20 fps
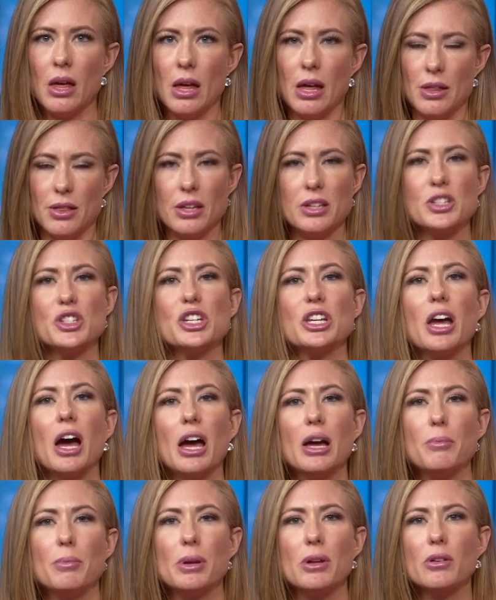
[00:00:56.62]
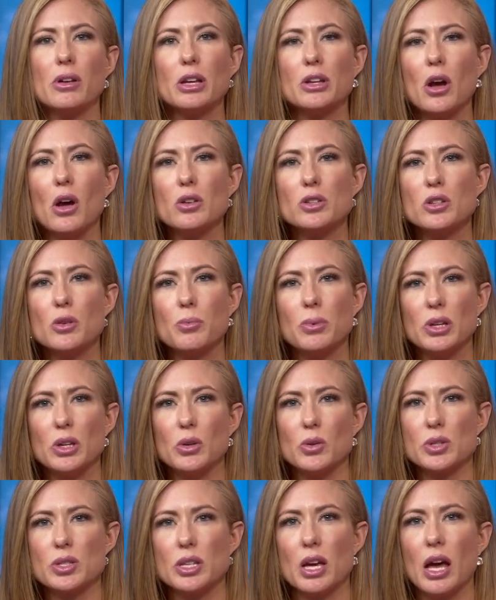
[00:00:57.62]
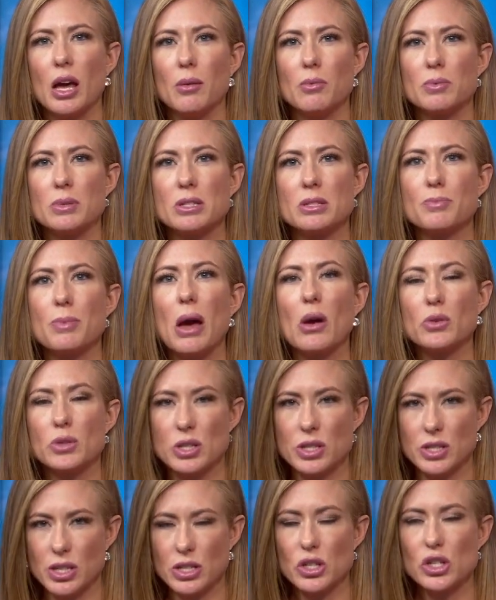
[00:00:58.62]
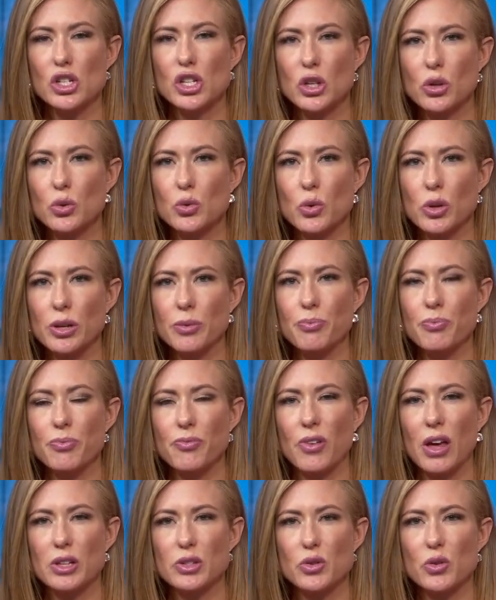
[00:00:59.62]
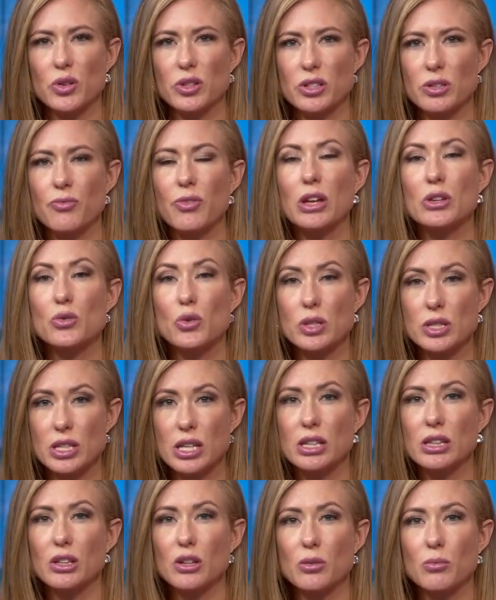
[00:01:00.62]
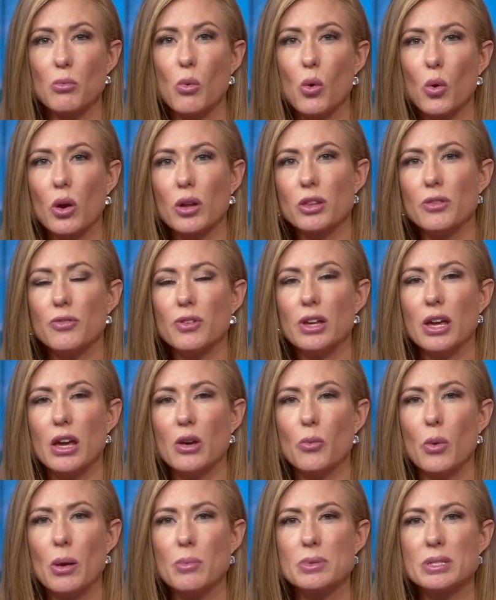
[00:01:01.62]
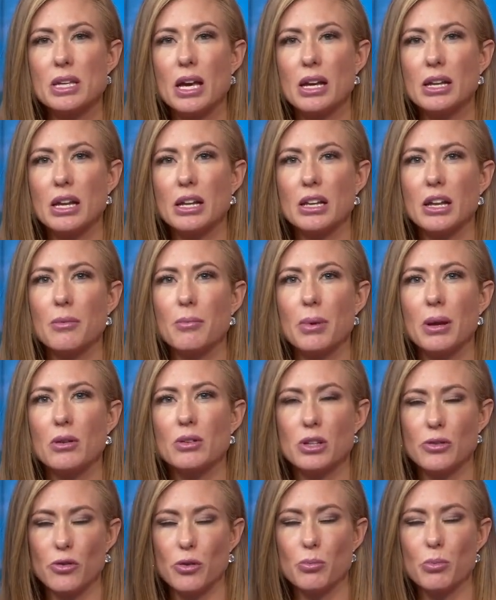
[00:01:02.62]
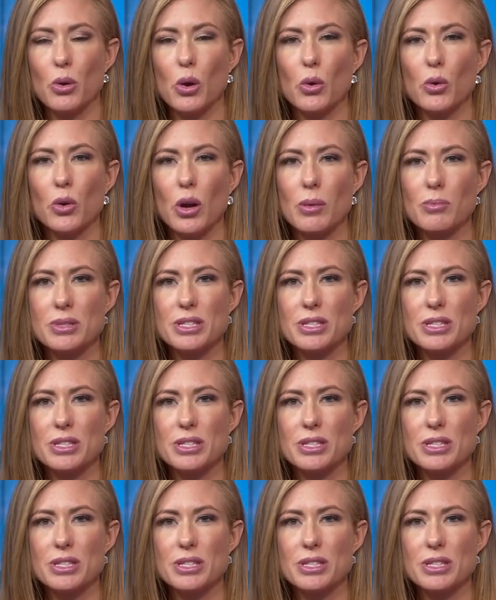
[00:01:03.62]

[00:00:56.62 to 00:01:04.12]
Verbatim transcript: The GI Bill can also be used to help spouses and children. Veteran, veterans can learn more on the VA website and compare different programs